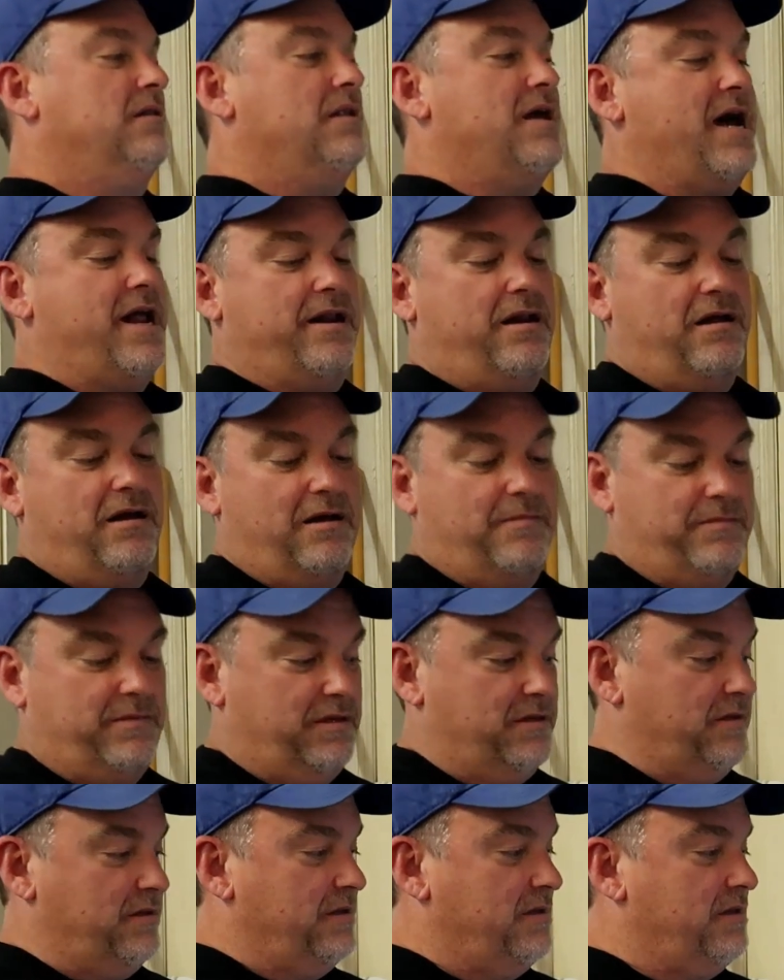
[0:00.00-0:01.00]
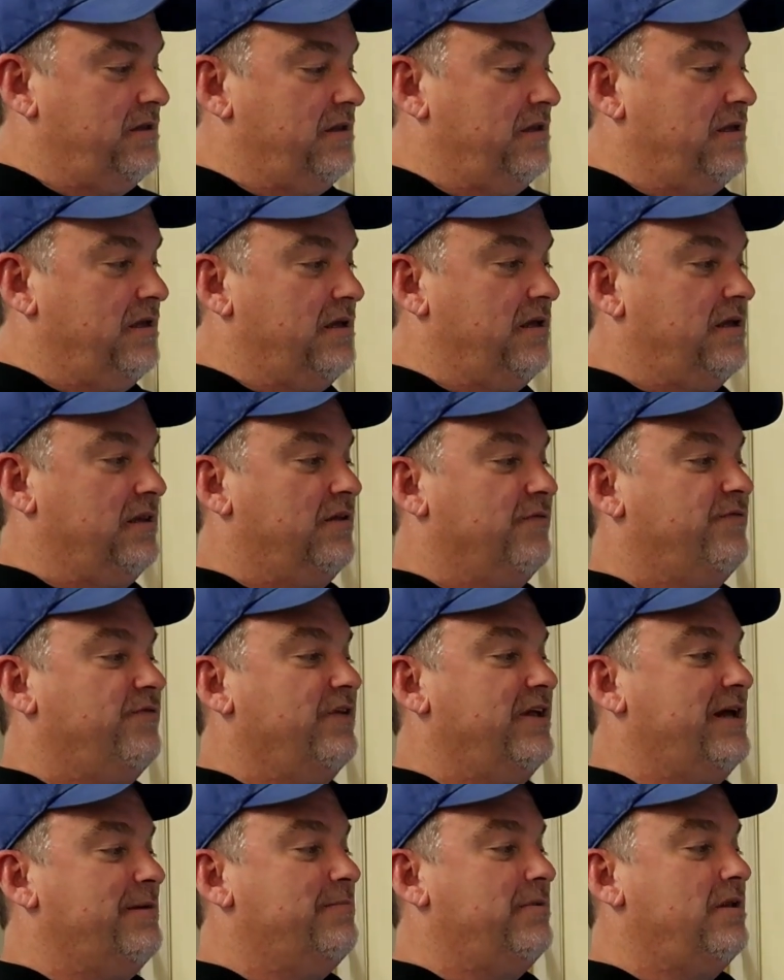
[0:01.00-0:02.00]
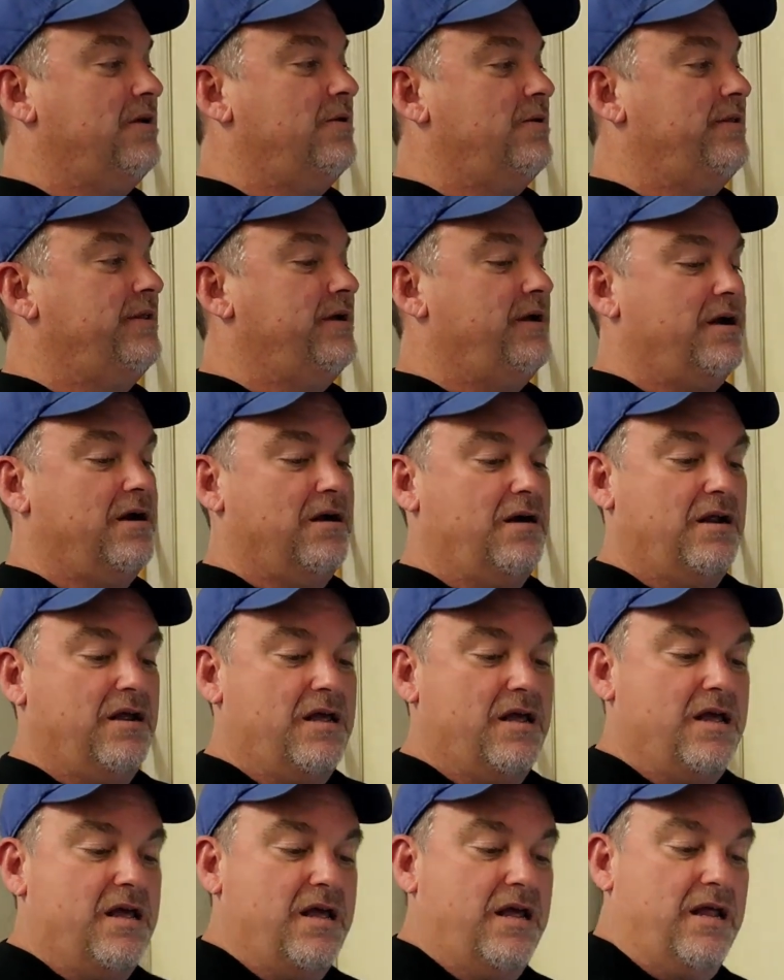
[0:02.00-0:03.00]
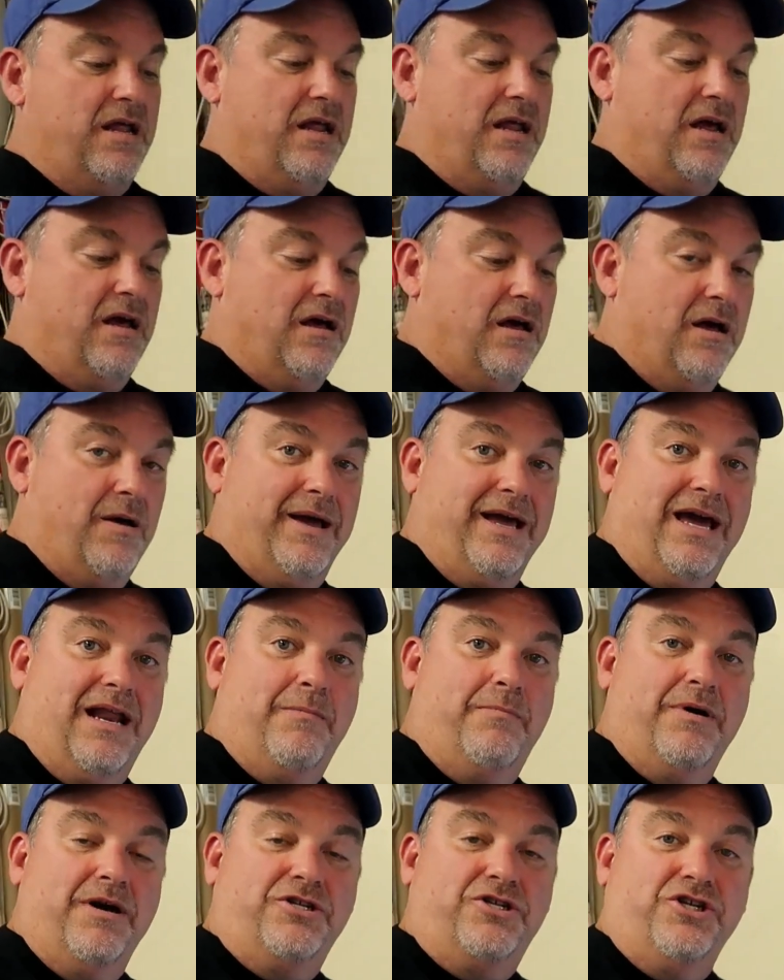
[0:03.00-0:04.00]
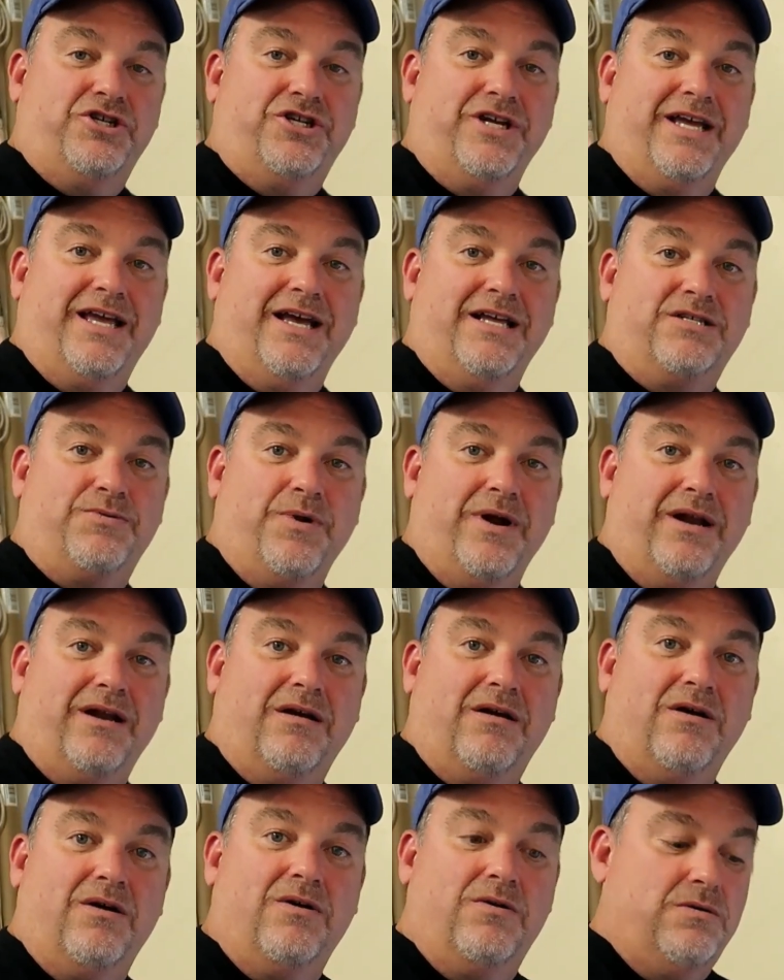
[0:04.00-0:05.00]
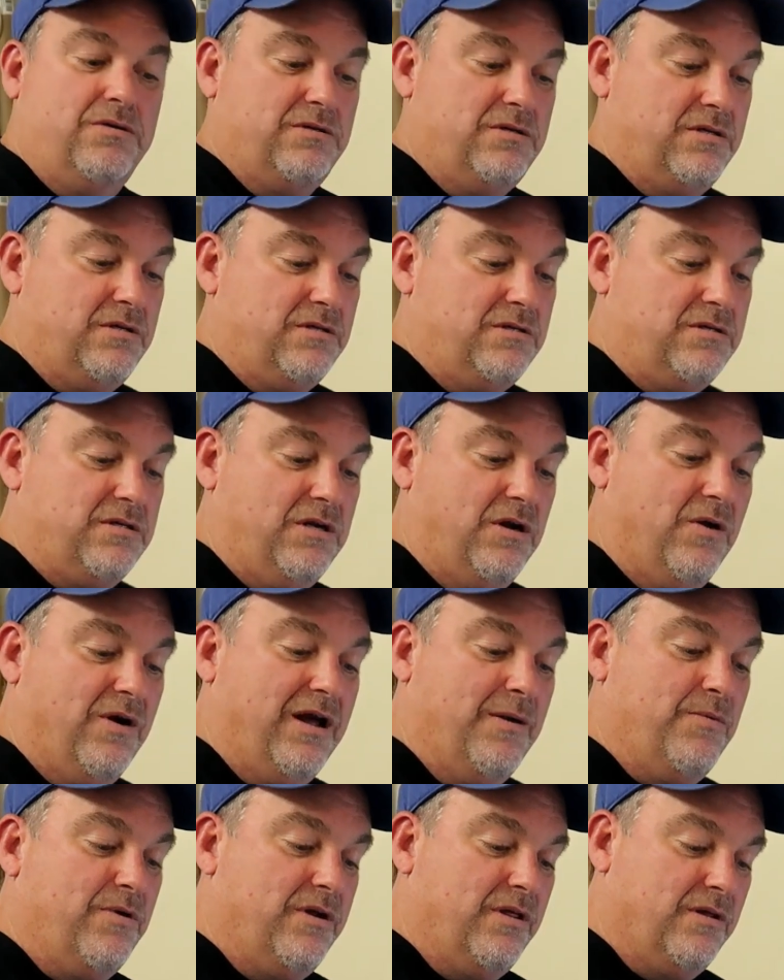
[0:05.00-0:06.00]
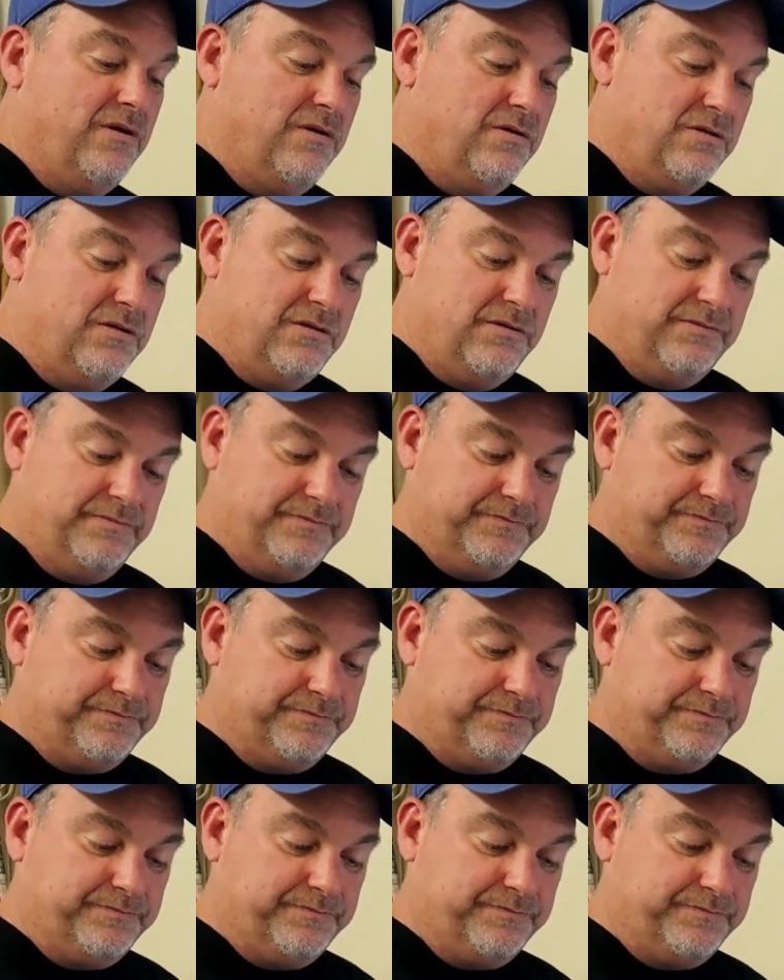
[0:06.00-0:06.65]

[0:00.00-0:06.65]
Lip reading: light it up, get the flame blowing there. I got a bunch of jig heads ready to go. So you grab one of those.